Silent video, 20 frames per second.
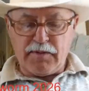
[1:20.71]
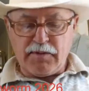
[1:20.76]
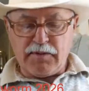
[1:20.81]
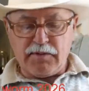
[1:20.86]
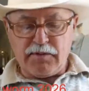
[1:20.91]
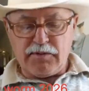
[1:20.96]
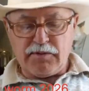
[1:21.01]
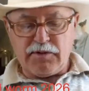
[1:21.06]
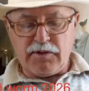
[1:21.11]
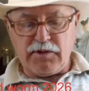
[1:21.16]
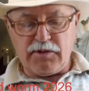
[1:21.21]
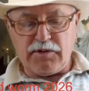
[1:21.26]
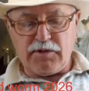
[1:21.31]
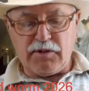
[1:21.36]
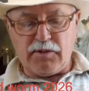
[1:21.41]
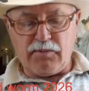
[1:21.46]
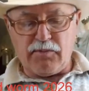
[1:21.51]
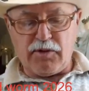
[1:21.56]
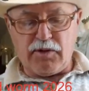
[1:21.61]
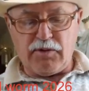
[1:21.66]

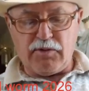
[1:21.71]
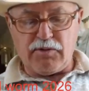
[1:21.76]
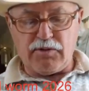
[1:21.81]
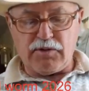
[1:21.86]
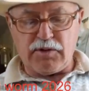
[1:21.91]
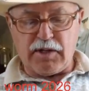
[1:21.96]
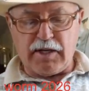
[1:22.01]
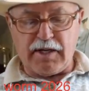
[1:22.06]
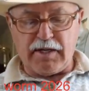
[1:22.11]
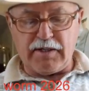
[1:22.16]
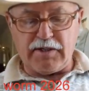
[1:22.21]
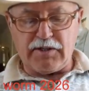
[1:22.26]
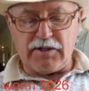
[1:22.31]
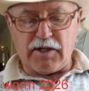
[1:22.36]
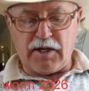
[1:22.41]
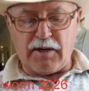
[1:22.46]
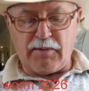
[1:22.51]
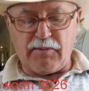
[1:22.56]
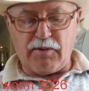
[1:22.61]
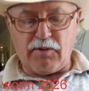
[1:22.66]
system we used last
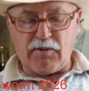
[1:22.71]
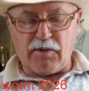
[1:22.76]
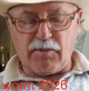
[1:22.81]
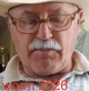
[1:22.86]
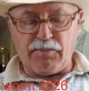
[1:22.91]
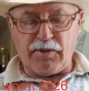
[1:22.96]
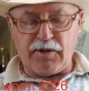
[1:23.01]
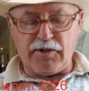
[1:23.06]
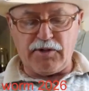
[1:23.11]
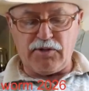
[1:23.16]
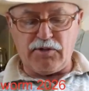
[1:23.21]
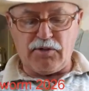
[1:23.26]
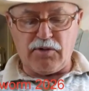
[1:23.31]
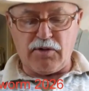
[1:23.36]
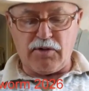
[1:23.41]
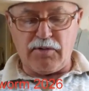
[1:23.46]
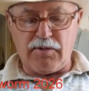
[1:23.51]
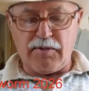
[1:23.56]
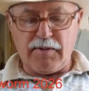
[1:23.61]
time. You want to place your